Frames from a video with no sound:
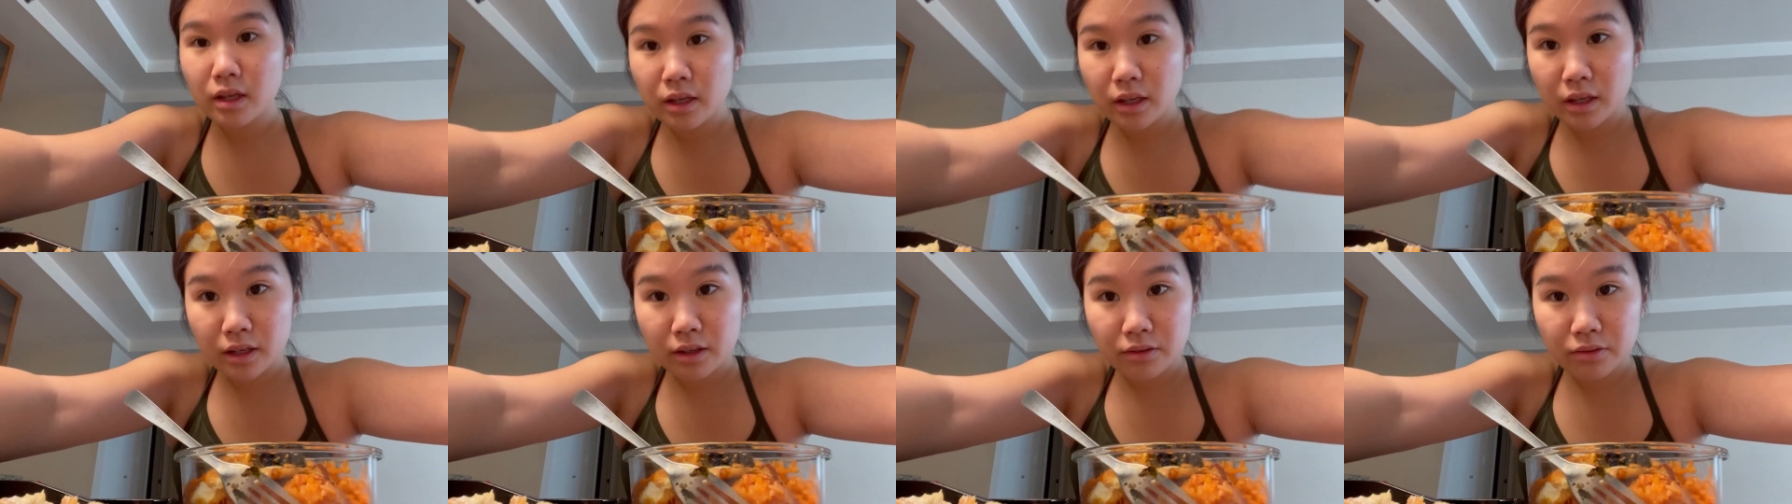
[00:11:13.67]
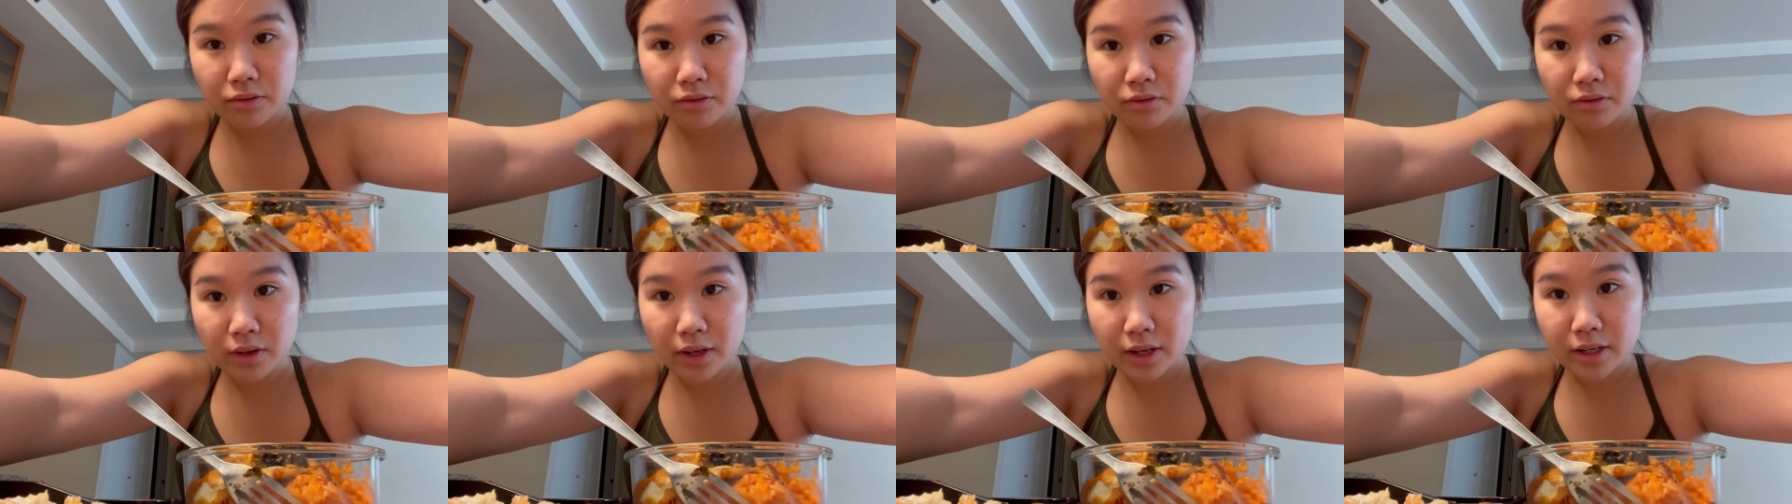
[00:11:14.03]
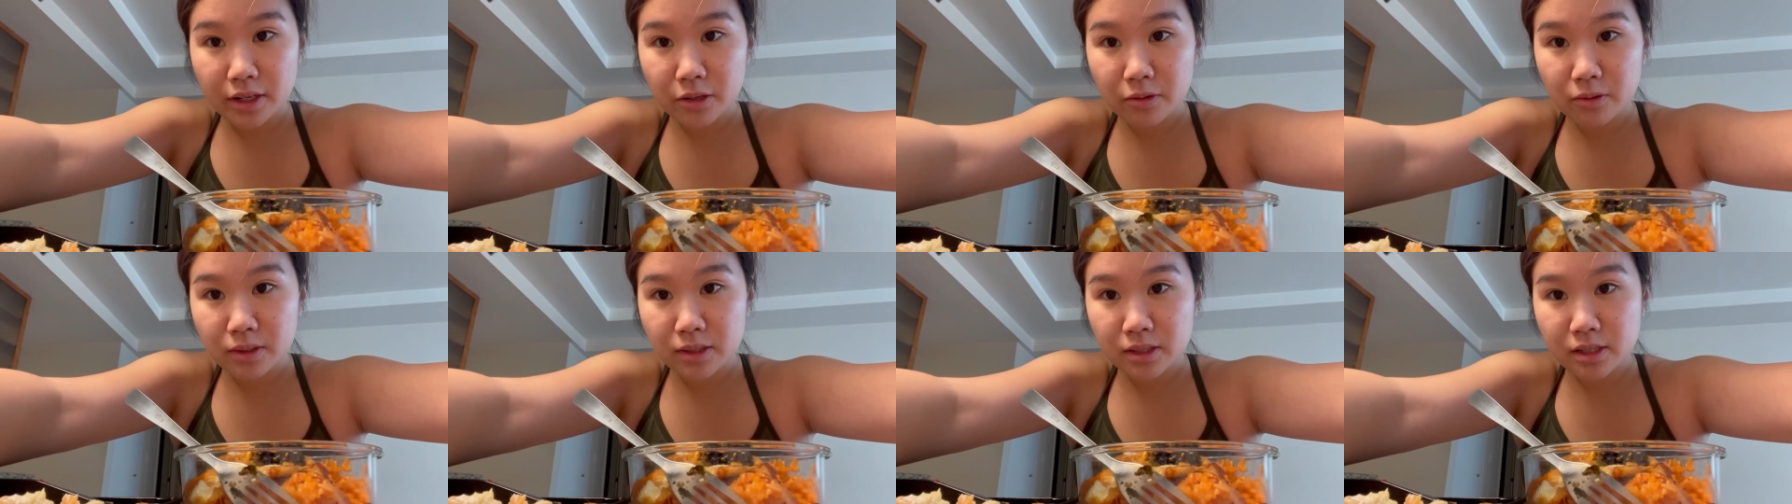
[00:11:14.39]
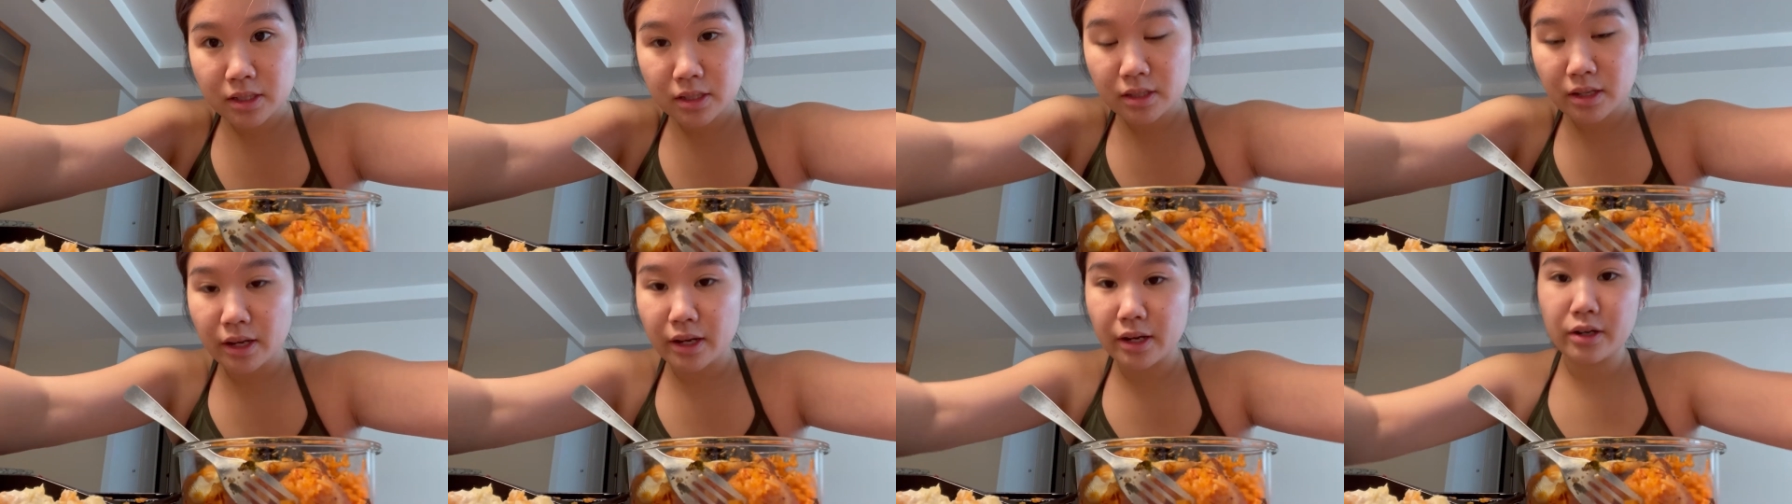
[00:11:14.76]
If anyone's
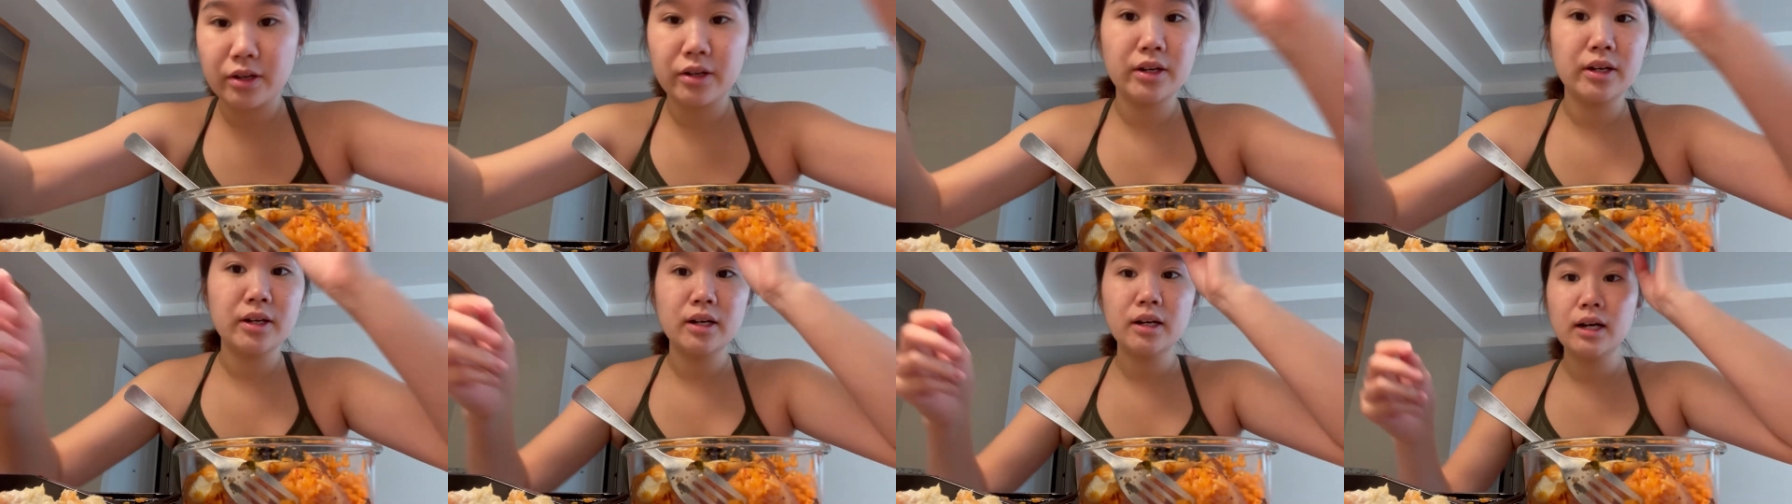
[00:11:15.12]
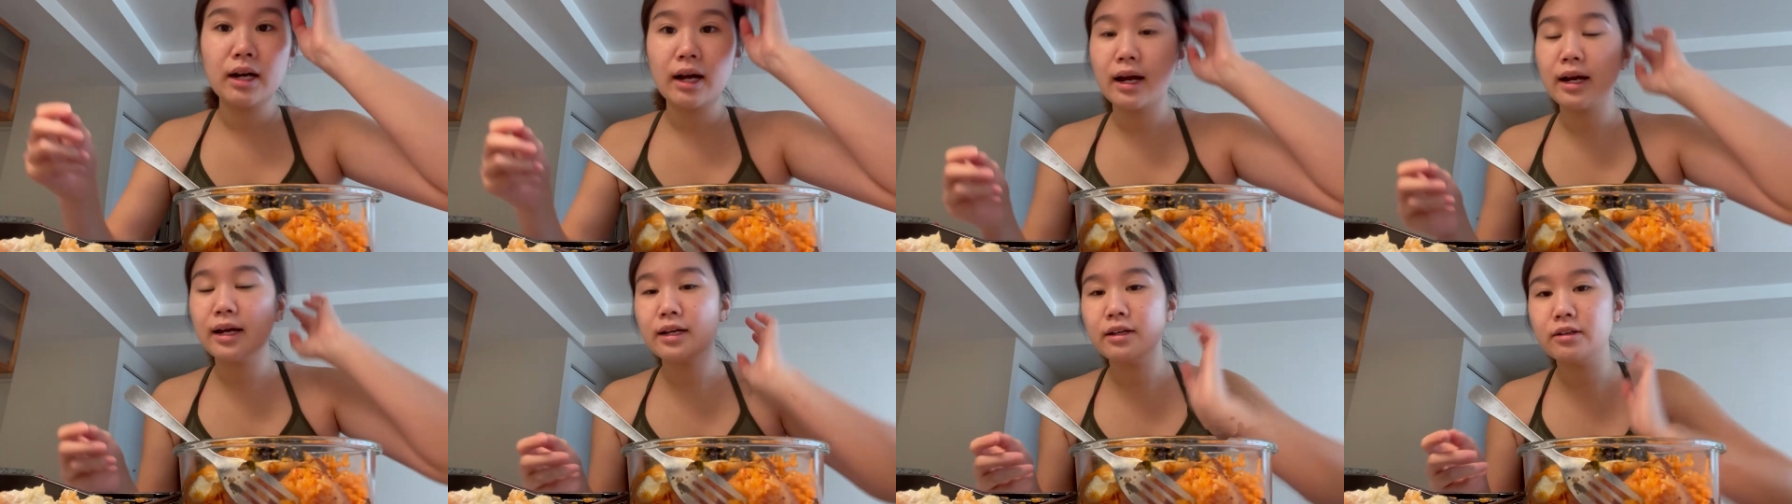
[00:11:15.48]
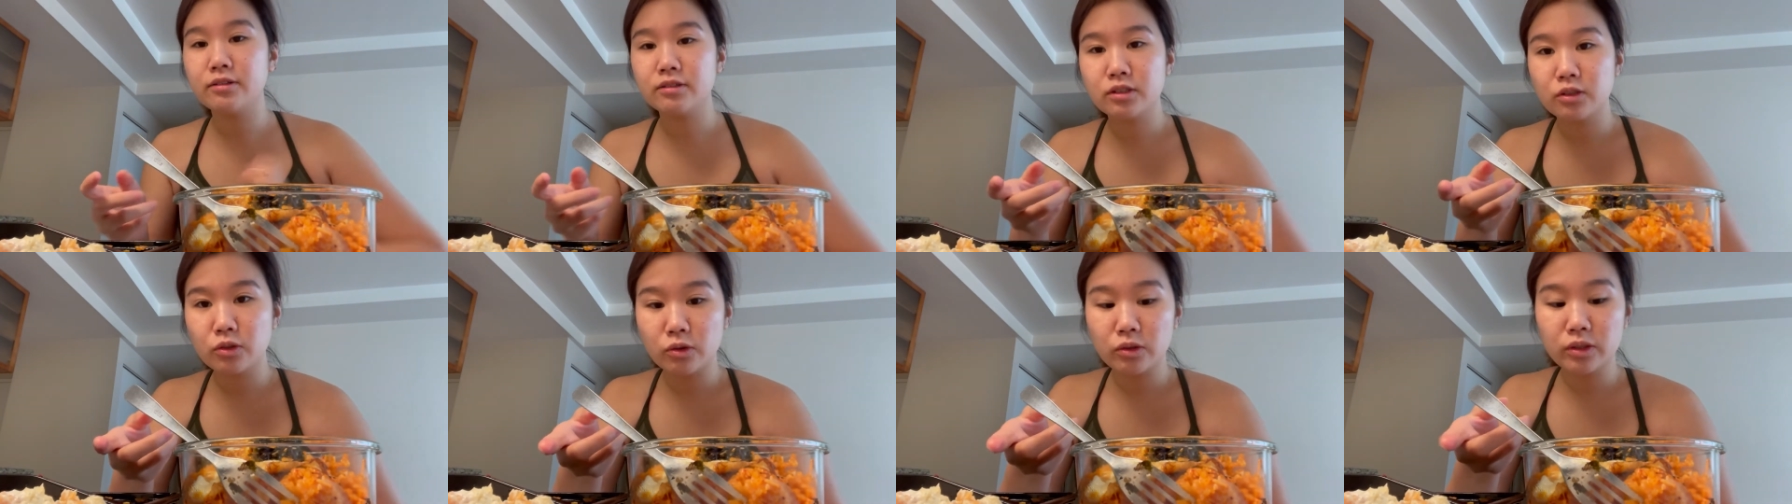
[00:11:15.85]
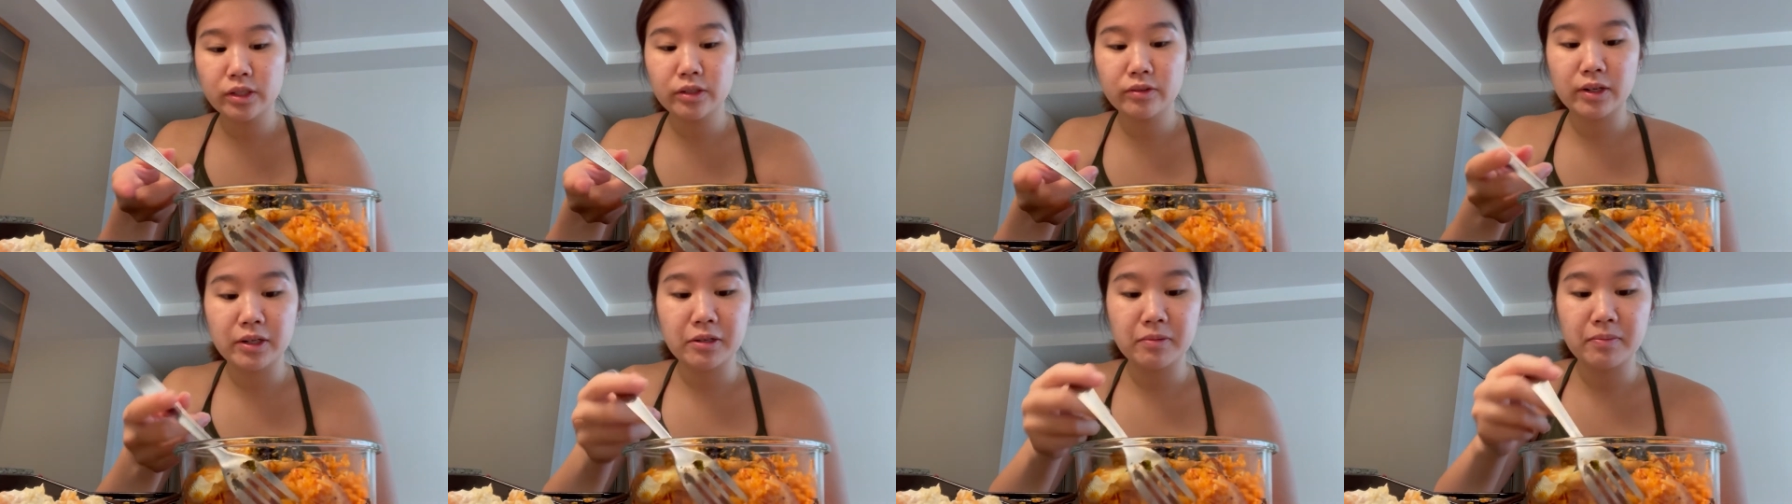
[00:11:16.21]
in the area, I
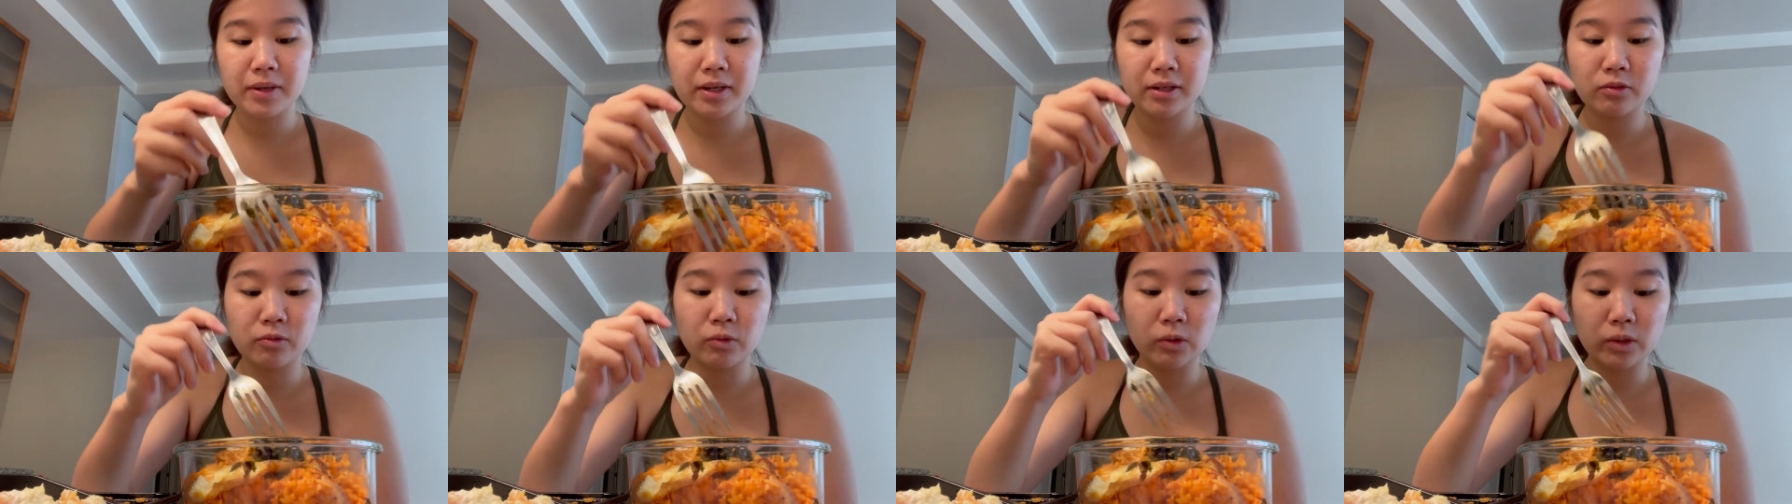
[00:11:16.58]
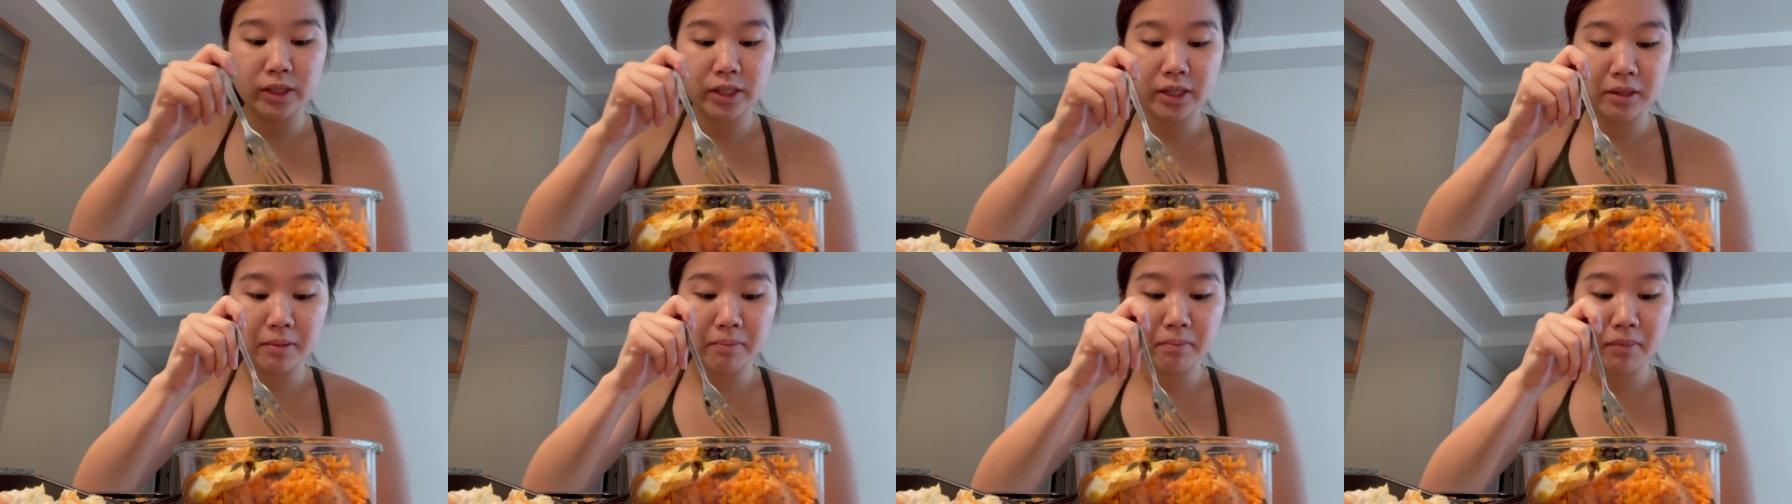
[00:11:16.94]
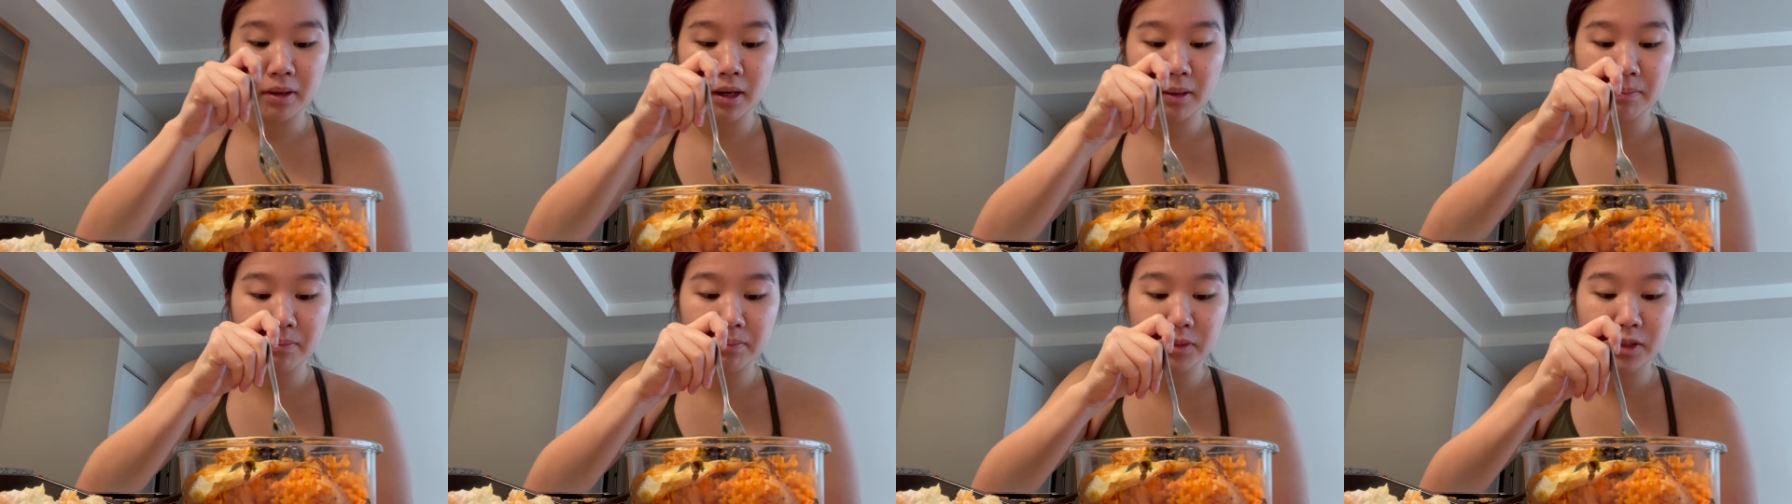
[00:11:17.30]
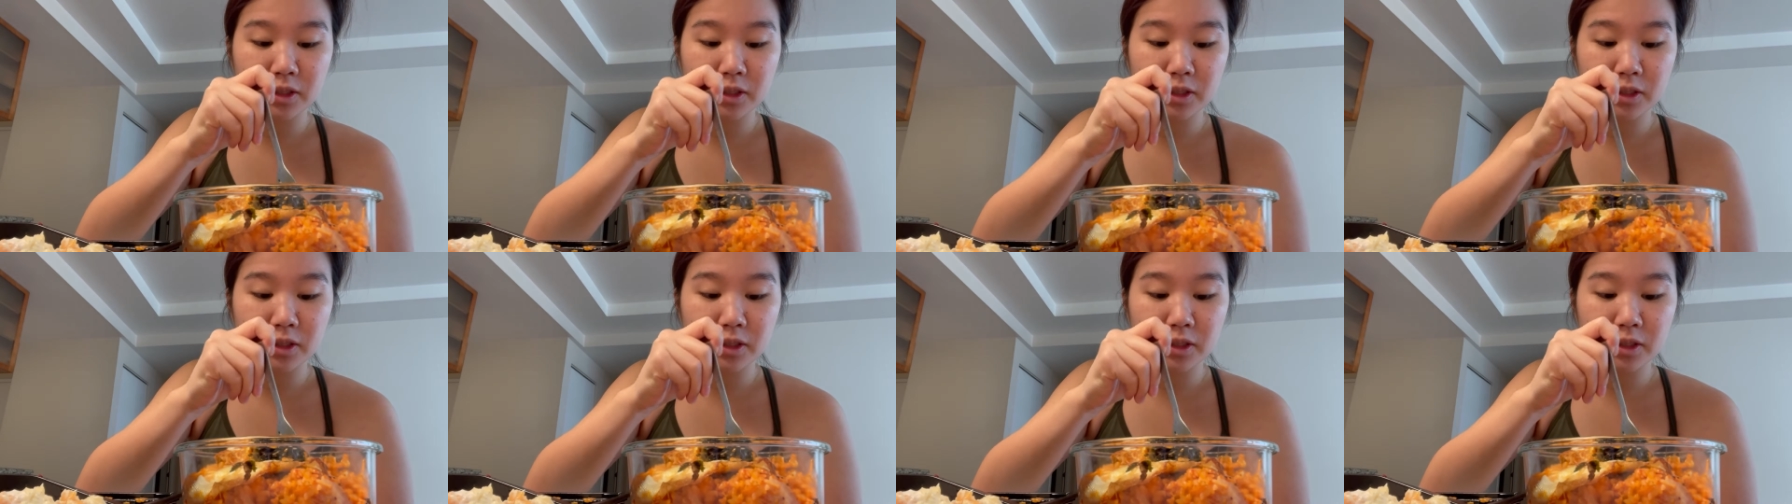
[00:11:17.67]
totally recommend Roli Kimbap.